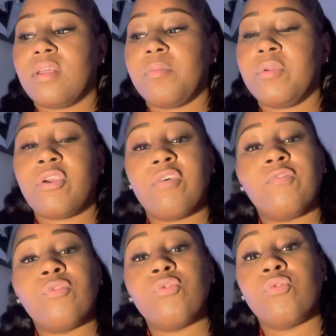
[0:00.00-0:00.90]
Be
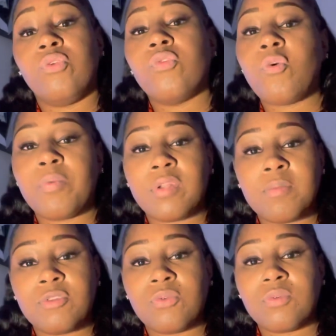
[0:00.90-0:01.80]
careful who you open
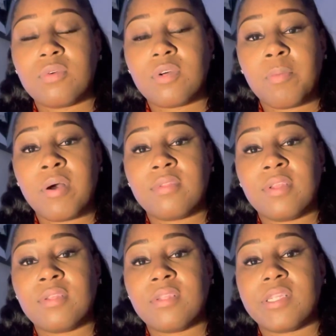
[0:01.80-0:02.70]
up to about
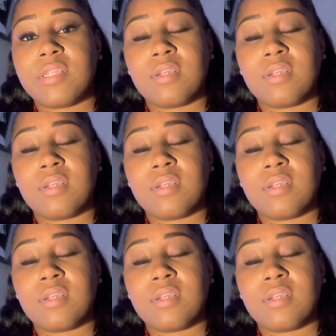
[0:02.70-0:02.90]
things.